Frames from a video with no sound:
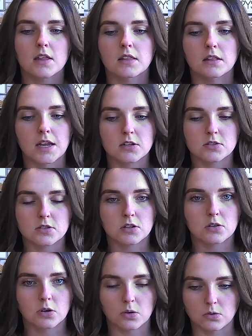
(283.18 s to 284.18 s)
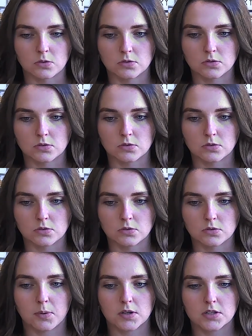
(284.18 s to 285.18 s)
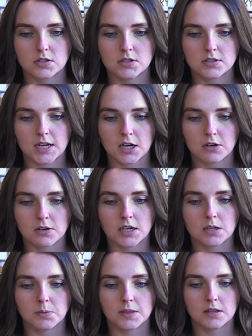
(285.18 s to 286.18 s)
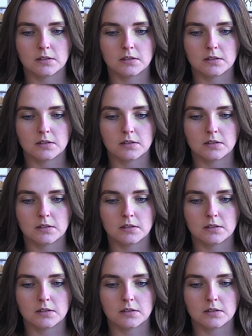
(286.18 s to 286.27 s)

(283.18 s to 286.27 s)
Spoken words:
The letters are gold, and the borders are decorated with